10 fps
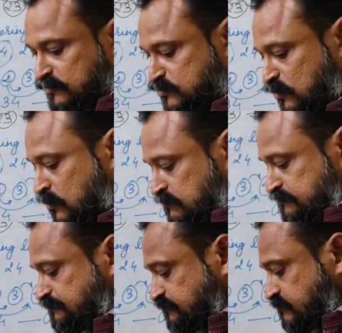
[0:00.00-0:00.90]

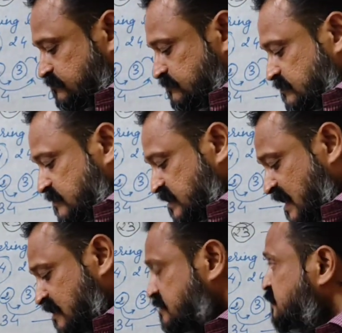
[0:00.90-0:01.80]
So
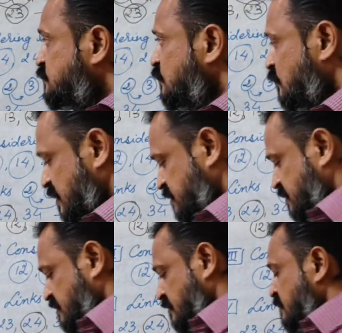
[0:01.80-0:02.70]
at this
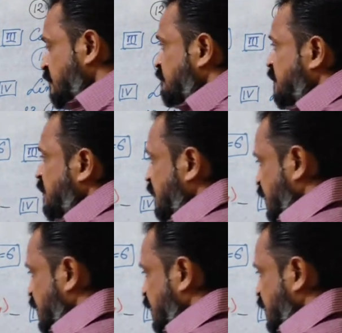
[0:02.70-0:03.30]
location we